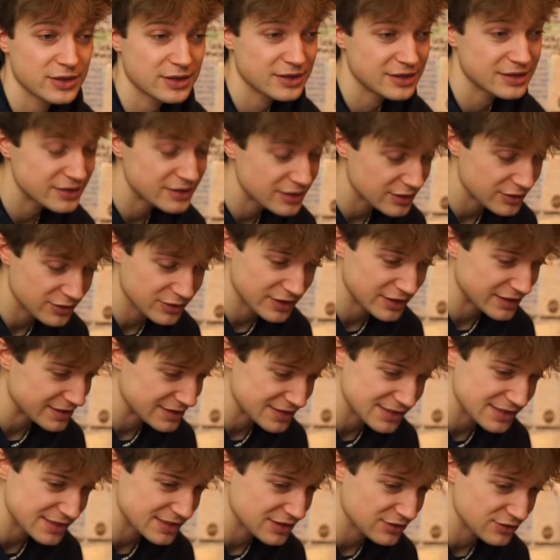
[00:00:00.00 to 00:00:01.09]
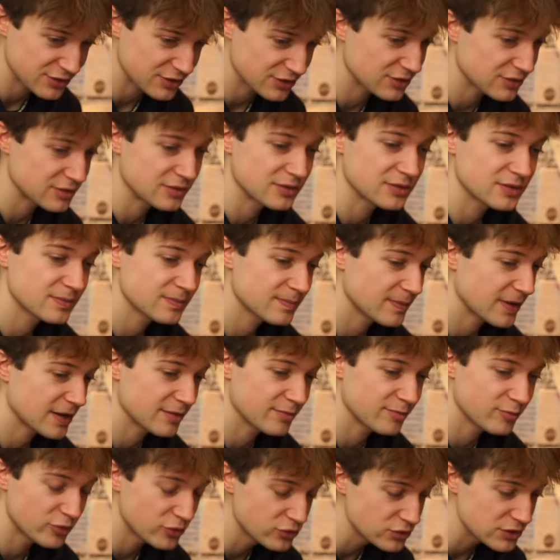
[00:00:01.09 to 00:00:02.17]
yeah, okay, this sounds now maybe
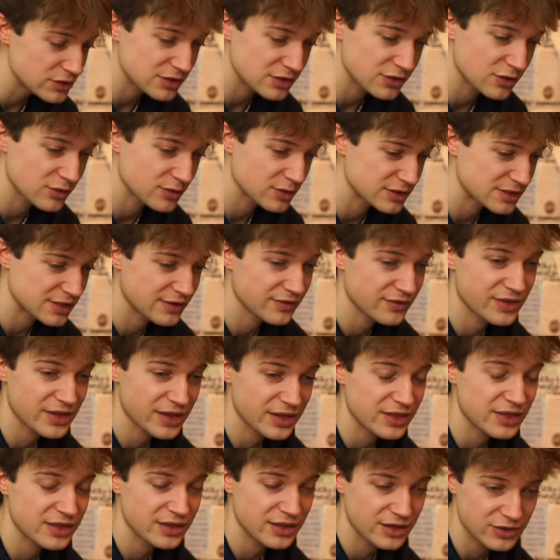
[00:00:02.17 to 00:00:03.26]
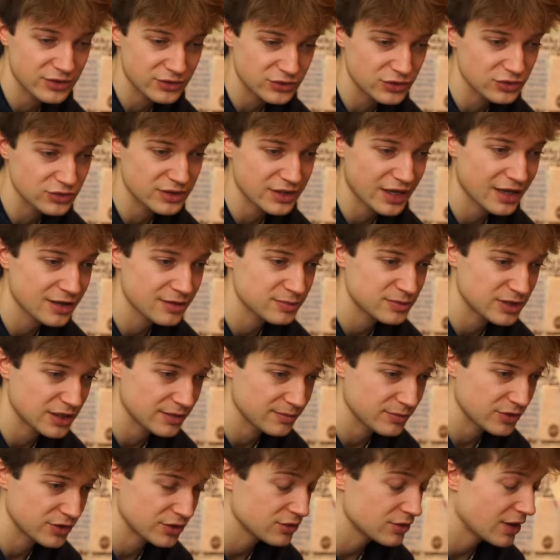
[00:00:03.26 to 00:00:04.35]
brutal or whatever, that you don't help them,
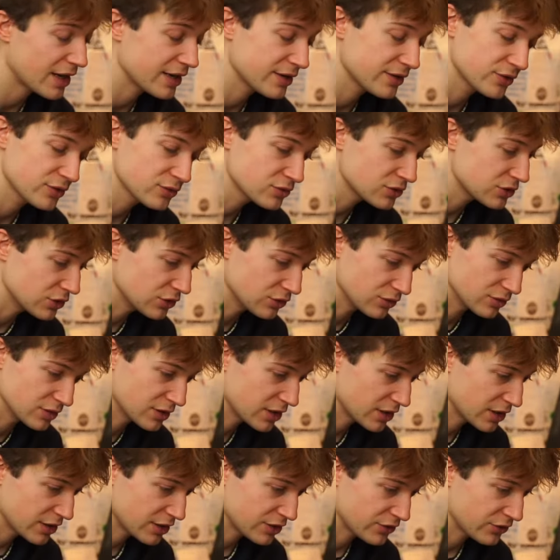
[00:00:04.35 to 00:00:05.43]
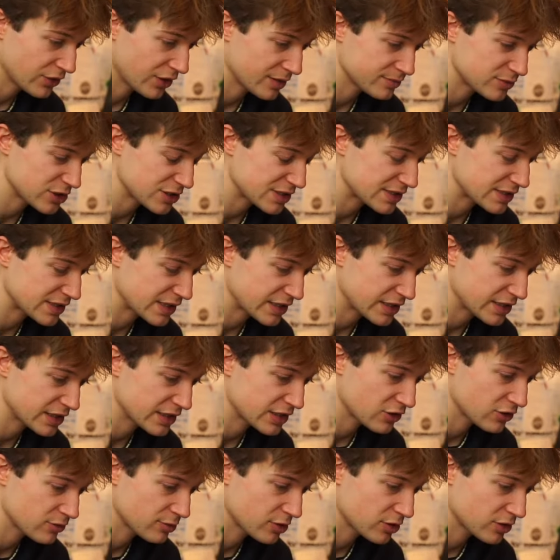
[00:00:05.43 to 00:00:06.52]
you know? I don't know. You know, I'm just thinking
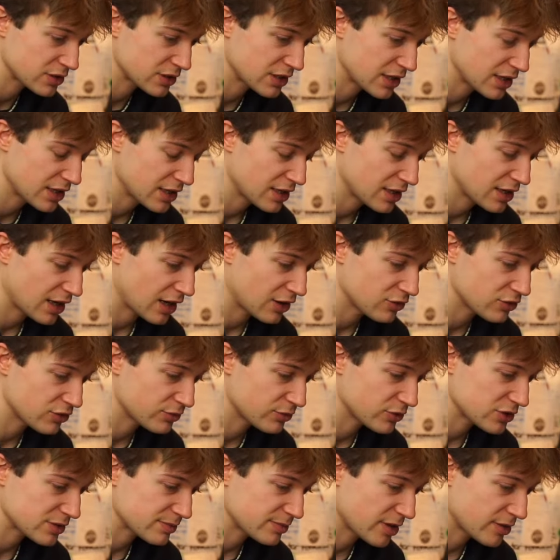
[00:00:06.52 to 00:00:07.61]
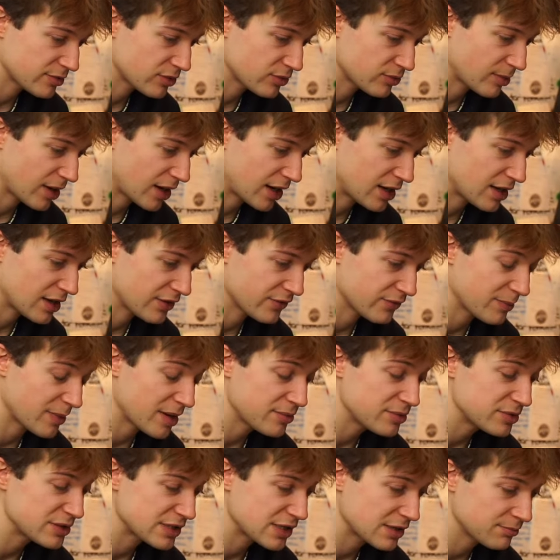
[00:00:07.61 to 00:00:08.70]
now about how it was maybe in my life.
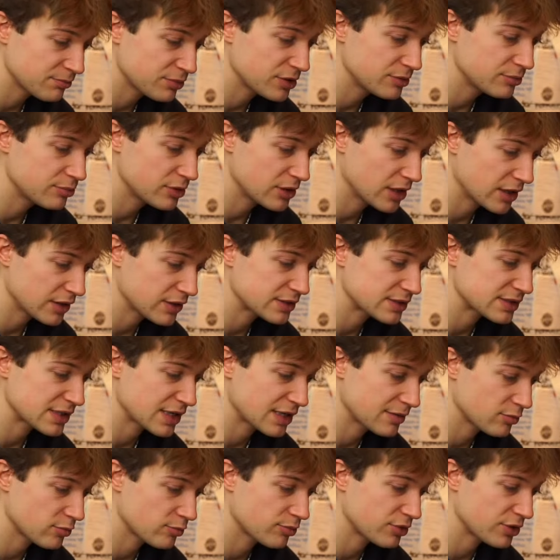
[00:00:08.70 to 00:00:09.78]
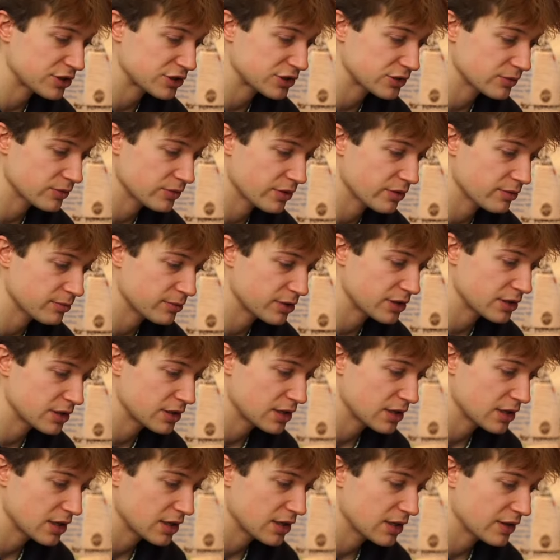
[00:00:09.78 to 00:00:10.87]
Maybe some people got the same impression with me,
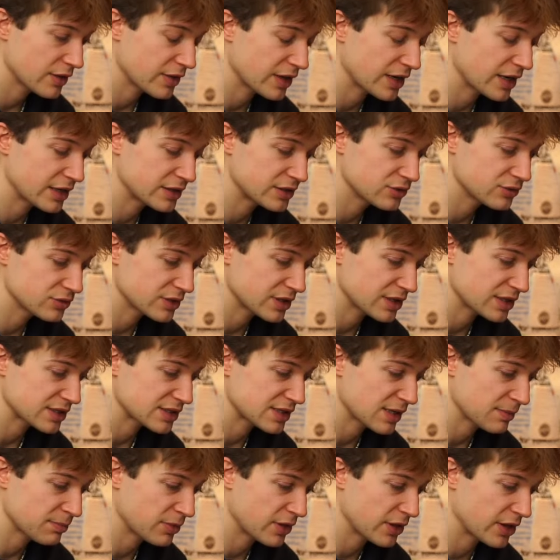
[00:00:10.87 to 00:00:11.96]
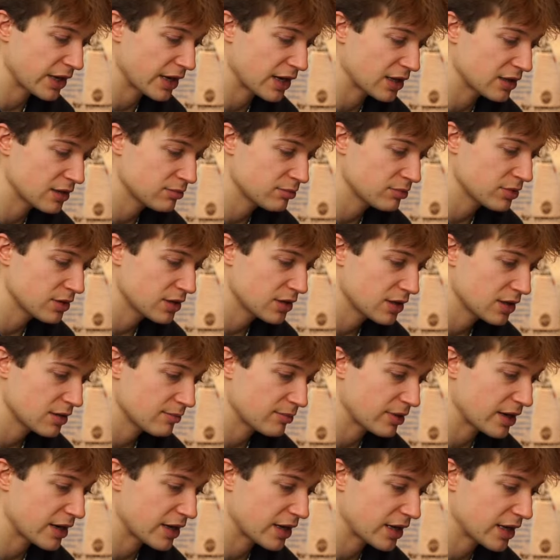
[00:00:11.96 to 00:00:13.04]
that I don't accept their help.
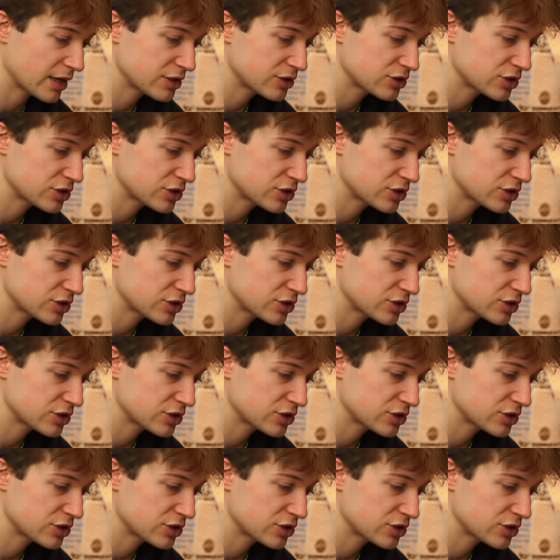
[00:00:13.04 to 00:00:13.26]
But I